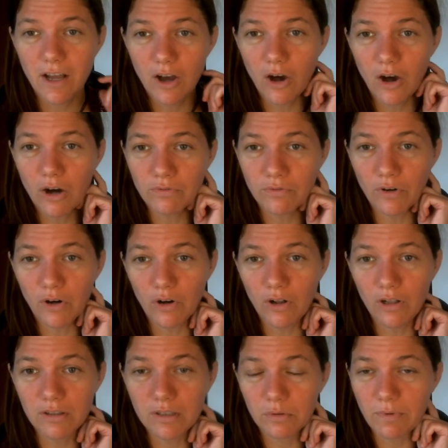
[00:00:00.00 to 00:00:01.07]
of
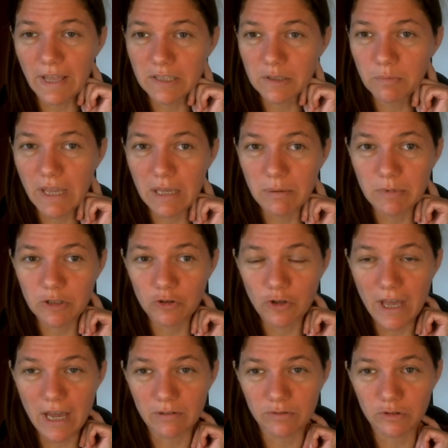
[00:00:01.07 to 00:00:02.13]
all the rent payment you
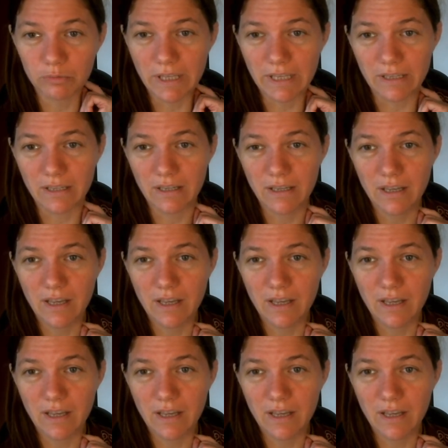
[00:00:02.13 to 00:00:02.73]
have to make.